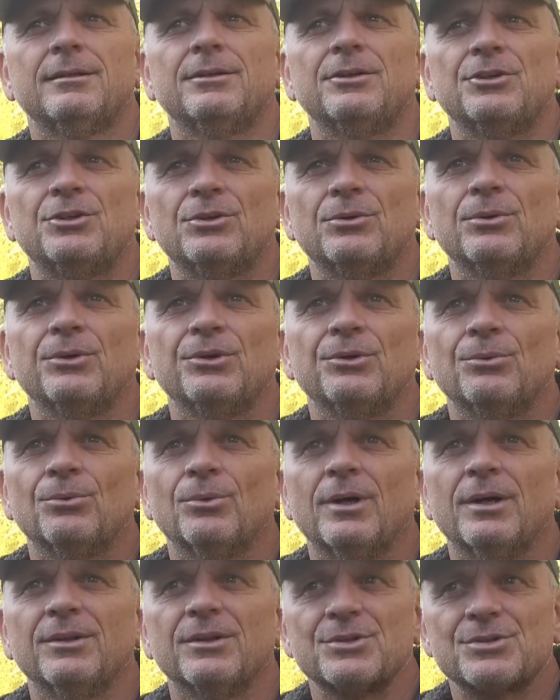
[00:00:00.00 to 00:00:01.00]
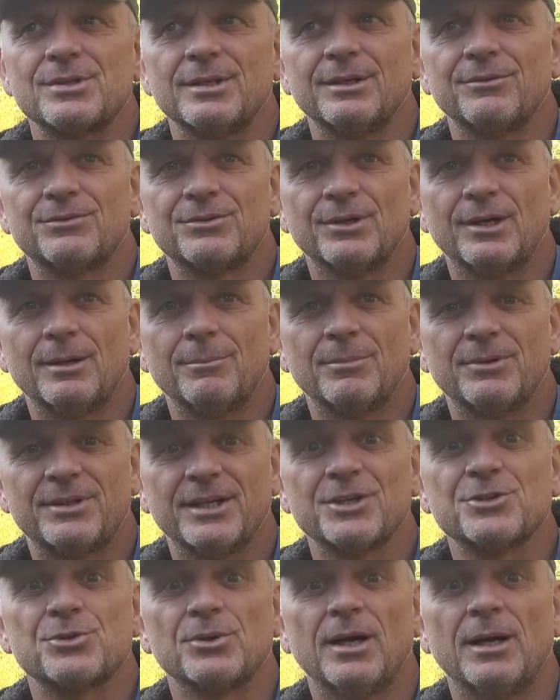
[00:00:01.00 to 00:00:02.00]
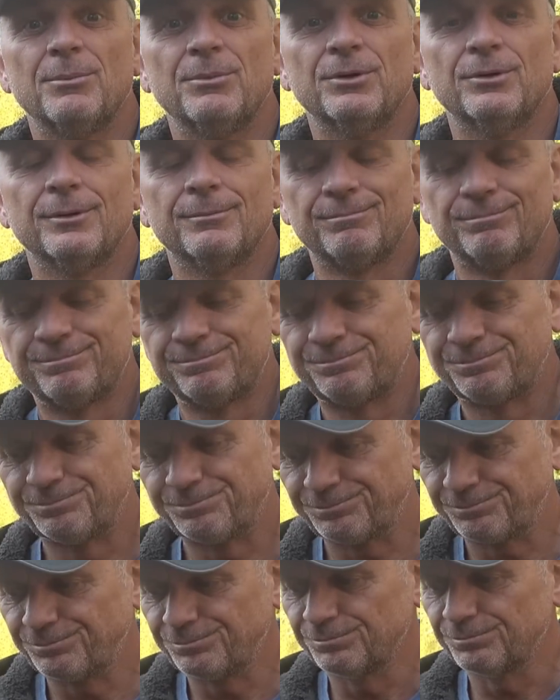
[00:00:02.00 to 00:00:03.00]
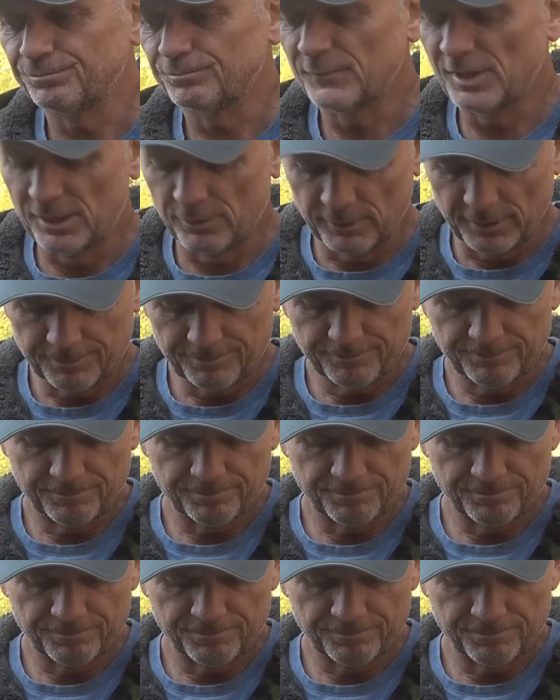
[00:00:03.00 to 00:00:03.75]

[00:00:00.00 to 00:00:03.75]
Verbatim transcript: You do what you want in this lifetime, but that's what I'm doing. Anyway,